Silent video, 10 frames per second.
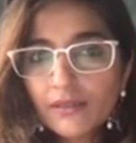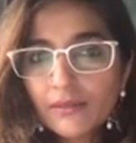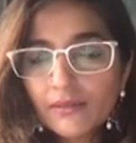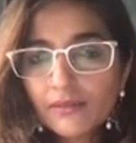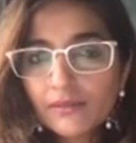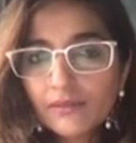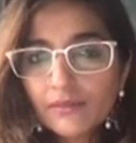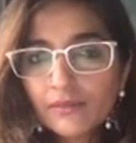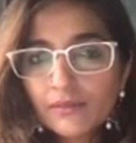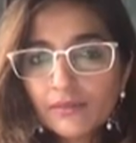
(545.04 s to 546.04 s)

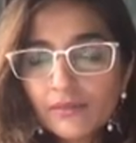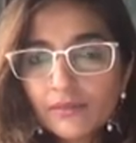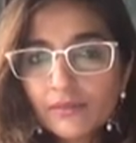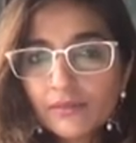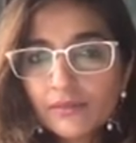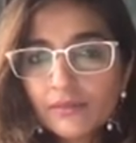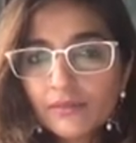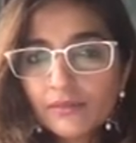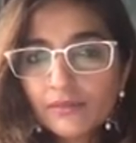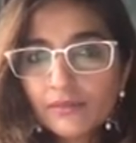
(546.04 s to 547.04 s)

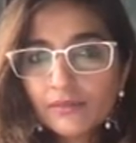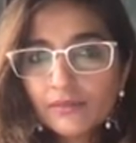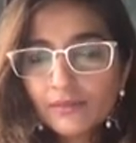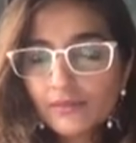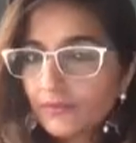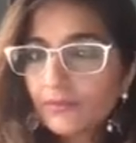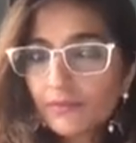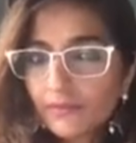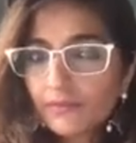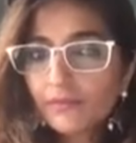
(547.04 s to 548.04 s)

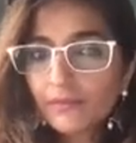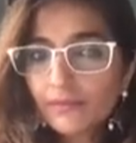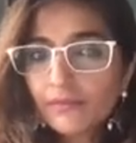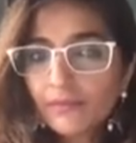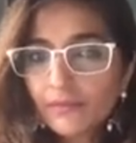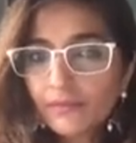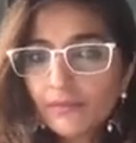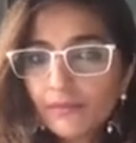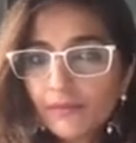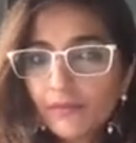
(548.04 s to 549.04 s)

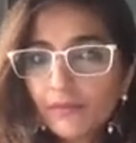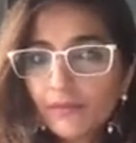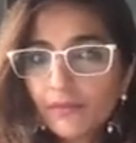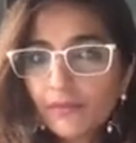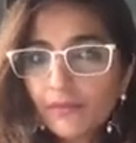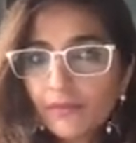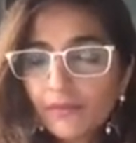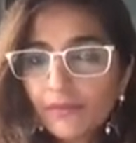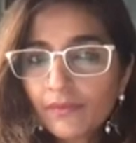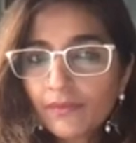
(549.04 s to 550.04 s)

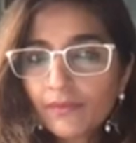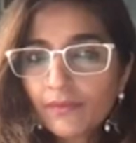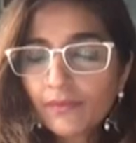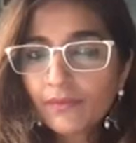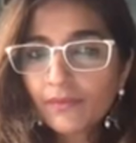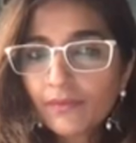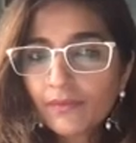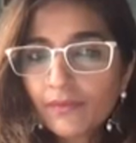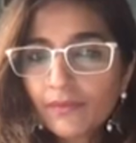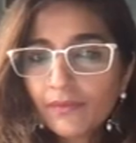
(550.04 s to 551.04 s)

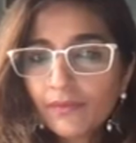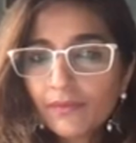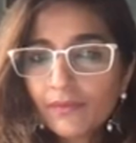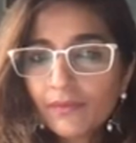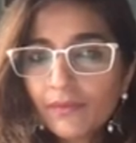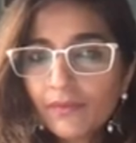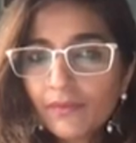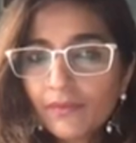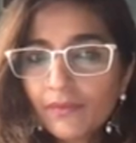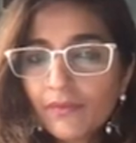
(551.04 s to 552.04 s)

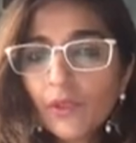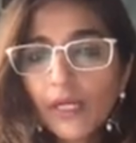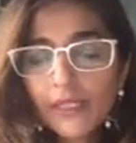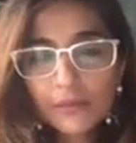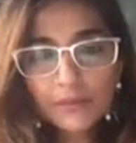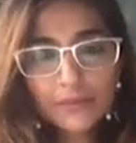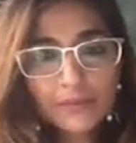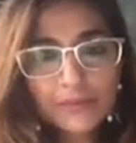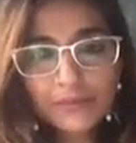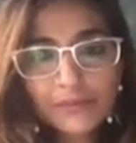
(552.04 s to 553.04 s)
[no speech]